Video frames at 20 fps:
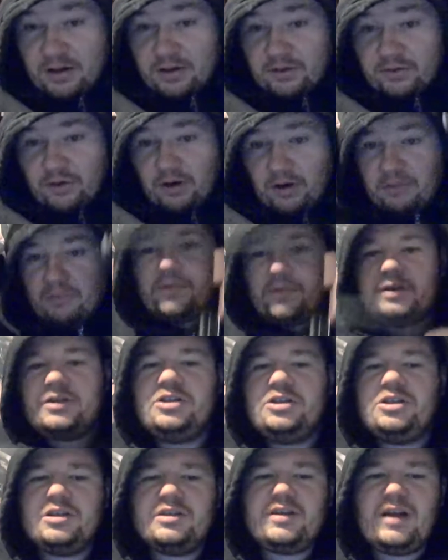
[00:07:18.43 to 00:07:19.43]
So we've
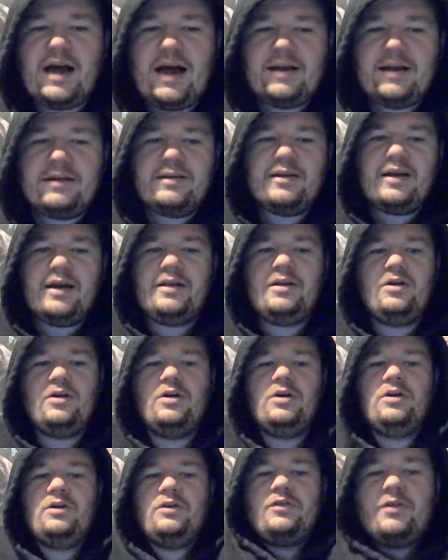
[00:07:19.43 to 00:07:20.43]
just had Layla
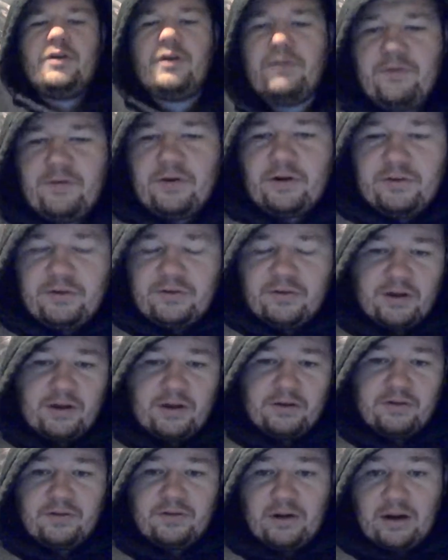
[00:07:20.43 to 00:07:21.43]
Hurst
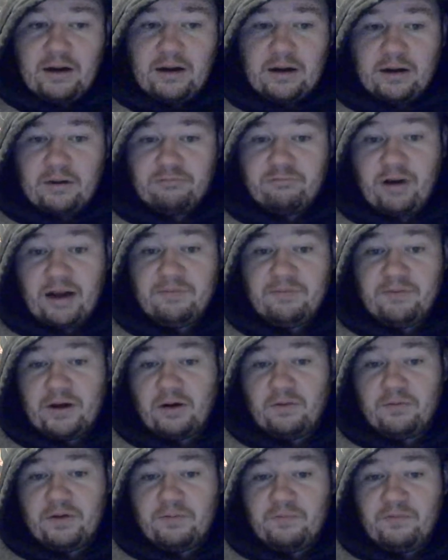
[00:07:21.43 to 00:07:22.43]
versus Red
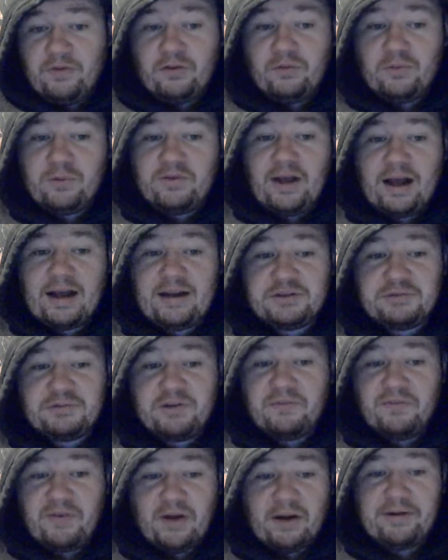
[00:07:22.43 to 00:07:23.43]
Velvet. This was
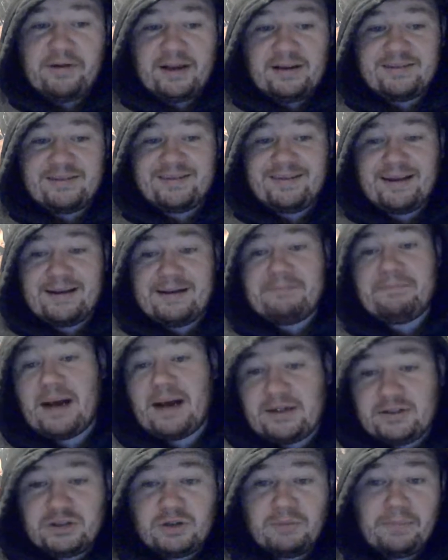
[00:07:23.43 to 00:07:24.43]
actually a very entertaining
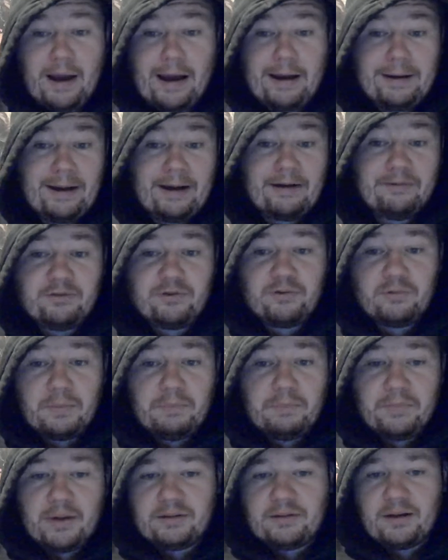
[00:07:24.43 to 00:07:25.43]
matchup, I have to
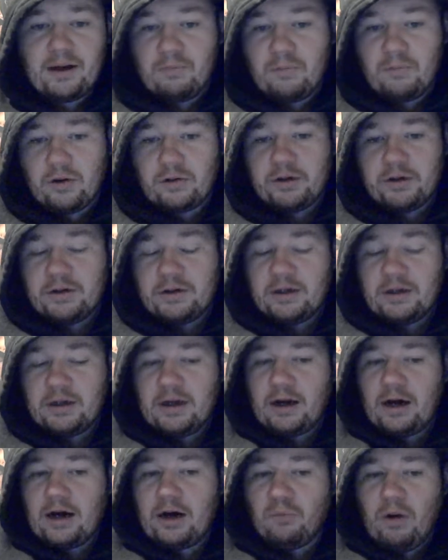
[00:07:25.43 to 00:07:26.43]
admit that
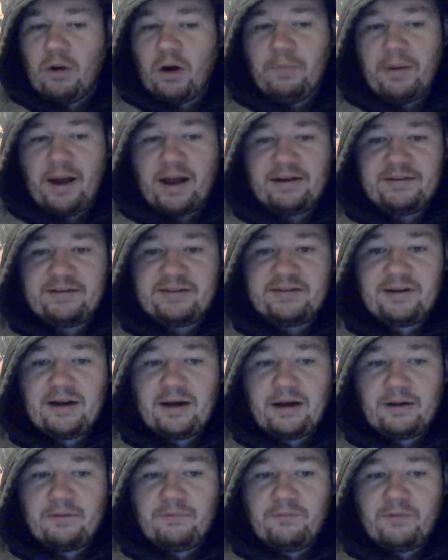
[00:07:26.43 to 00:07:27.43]
one. Well paced,
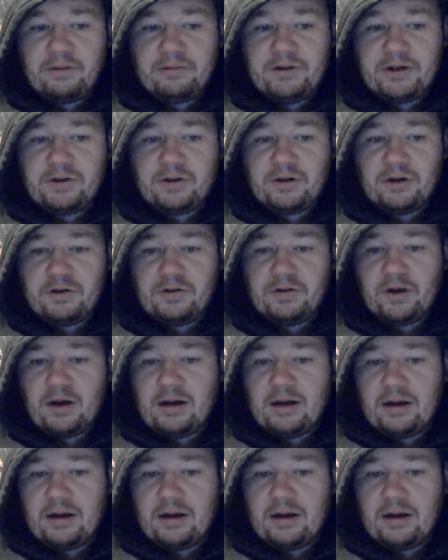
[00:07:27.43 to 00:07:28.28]
very good.